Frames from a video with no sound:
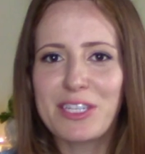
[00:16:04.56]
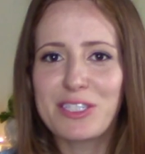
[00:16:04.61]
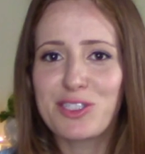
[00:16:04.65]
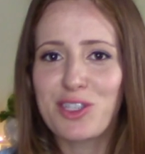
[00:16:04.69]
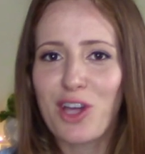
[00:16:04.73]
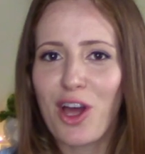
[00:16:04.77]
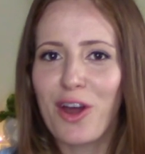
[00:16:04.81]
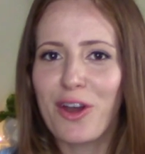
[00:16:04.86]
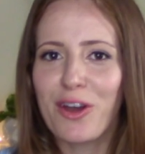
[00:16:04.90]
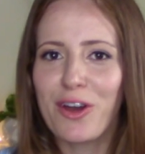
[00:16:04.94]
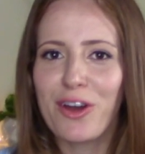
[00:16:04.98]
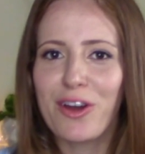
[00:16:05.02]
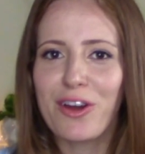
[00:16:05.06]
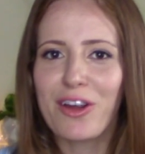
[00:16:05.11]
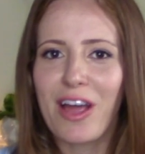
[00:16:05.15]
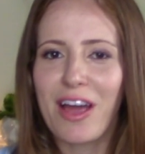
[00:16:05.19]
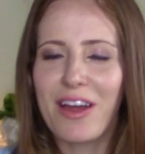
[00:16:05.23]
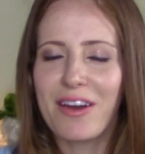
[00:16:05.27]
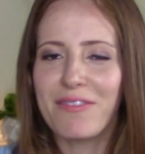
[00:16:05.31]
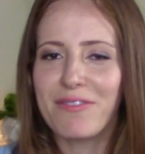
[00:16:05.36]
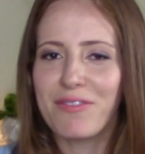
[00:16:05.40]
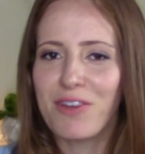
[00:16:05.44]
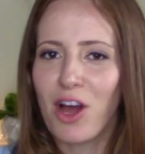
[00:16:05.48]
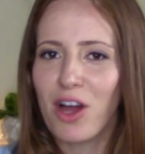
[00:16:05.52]
daughter
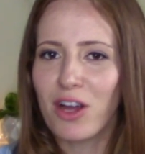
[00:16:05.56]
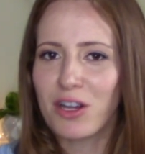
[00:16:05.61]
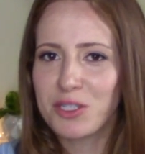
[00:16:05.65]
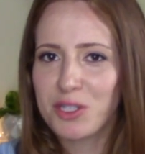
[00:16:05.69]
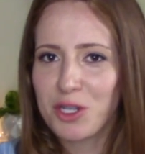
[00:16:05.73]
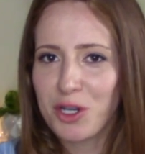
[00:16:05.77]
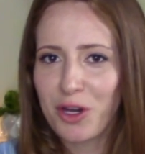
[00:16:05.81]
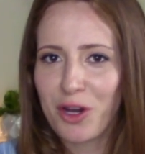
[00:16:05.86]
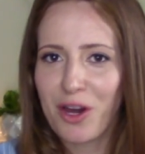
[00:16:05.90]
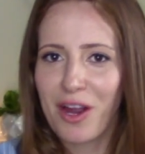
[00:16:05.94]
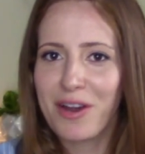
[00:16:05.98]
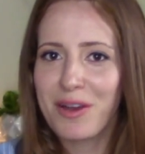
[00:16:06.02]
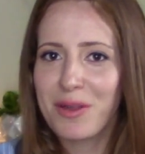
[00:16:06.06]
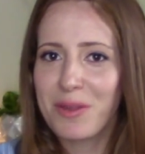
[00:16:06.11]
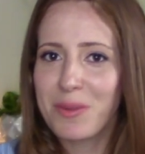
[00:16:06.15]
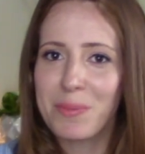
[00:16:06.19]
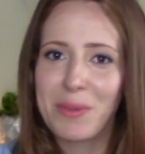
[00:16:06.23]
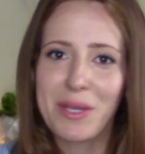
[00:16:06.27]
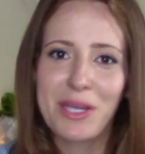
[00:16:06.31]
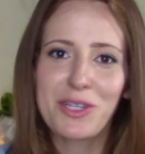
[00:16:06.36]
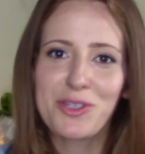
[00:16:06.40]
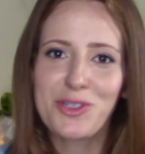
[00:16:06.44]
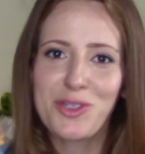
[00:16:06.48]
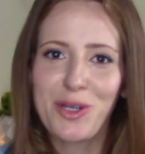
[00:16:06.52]
kind of knocked her out of the
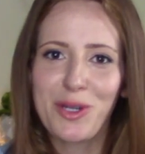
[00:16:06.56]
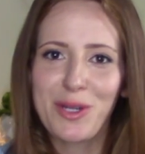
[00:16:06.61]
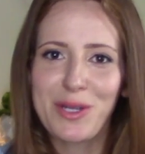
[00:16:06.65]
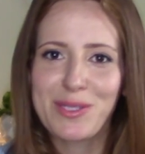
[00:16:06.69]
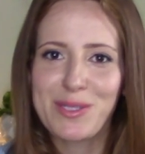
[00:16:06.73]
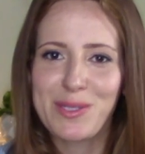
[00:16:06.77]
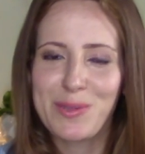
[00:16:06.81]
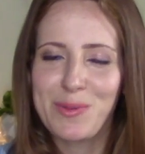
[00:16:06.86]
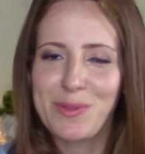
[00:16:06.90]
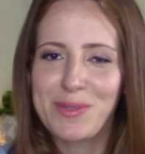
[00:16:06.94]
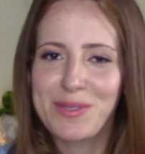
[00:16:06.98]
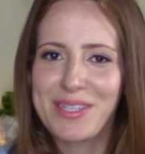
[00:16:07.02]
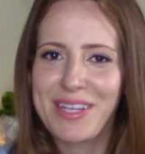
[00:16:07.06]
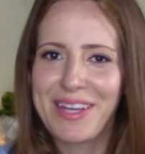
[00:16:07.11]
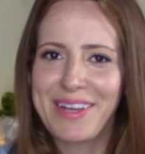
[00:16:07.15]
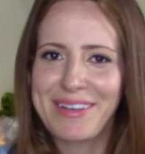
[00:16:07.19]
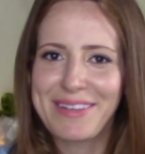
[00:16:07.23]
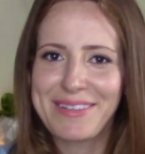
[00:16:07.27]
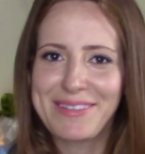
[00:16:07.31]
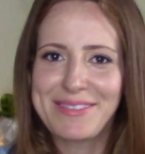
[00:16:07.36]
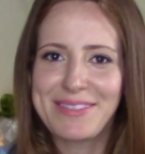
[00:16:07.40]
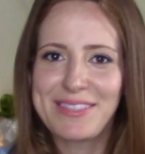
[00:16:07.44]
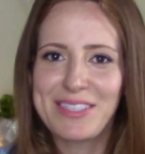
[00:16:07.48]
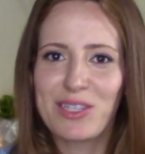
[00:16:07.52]
picture because it was
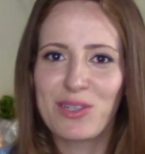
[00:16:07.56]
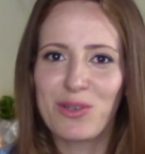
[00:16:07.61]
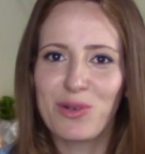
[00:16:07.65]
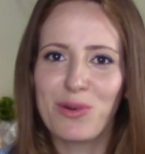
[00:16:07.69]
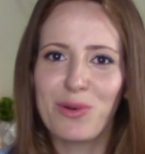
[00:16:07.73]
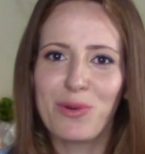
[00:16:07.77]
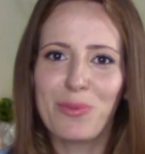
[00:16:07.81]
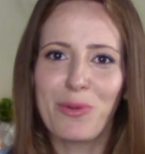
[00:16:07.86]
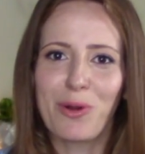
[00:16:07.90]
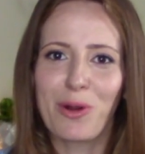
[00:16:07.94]
like a single,